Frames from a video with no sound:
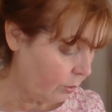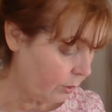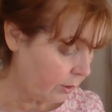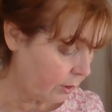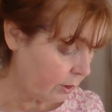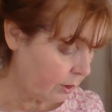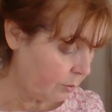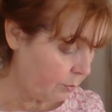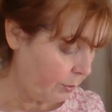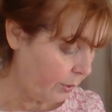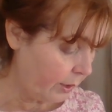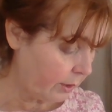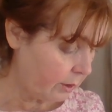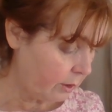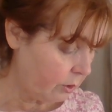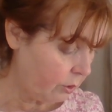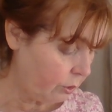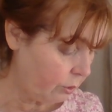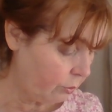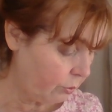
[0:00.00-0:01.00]
was
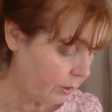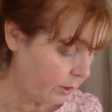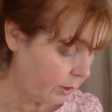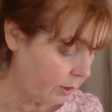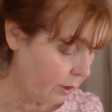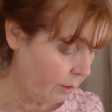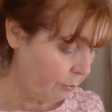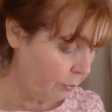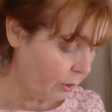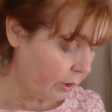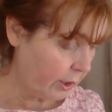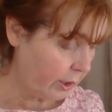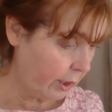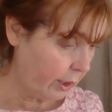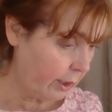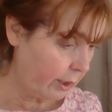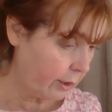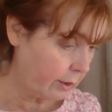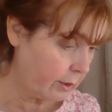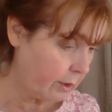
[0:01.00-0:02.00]
expected to
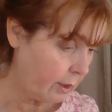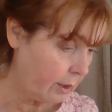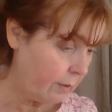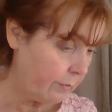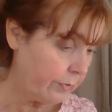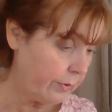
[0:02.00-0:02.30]
reciprocate